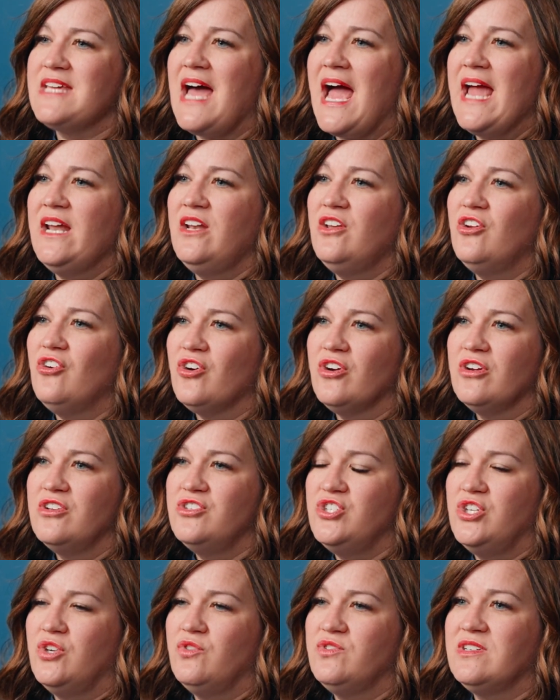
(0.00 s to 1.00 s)
I
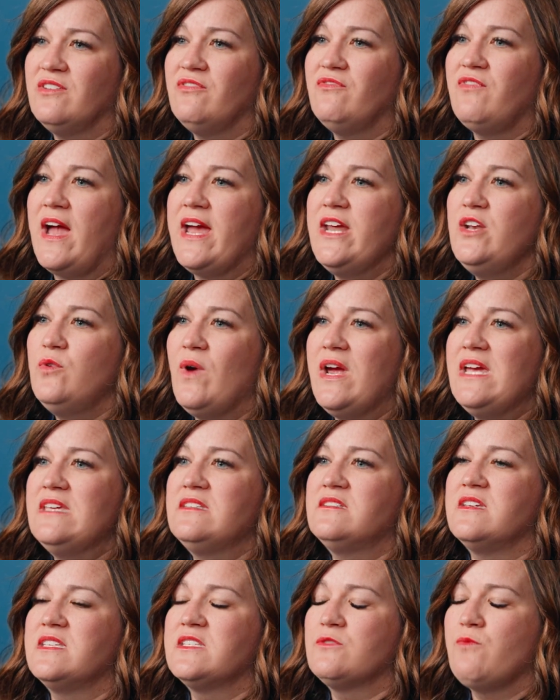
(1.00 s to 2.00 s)
encourage you to find ways
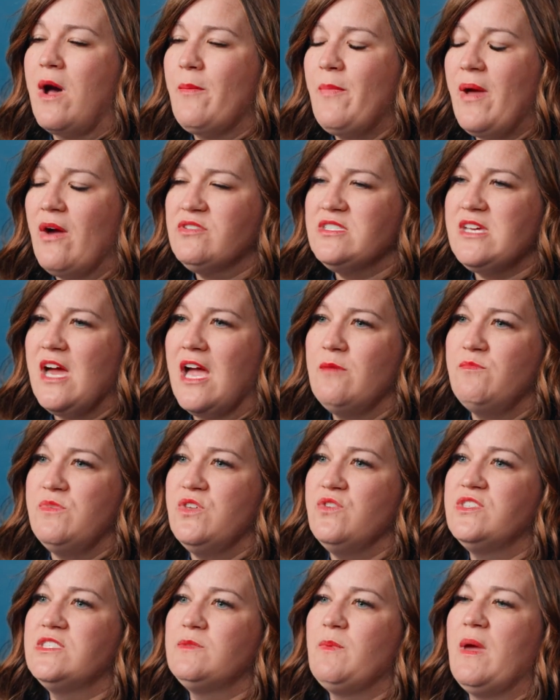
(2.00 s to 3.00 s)
to swap out time
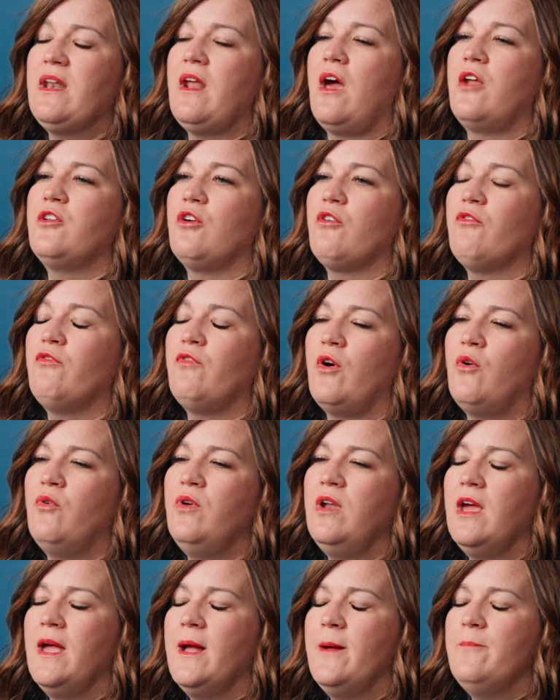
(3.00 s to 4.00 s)
you spend on your phone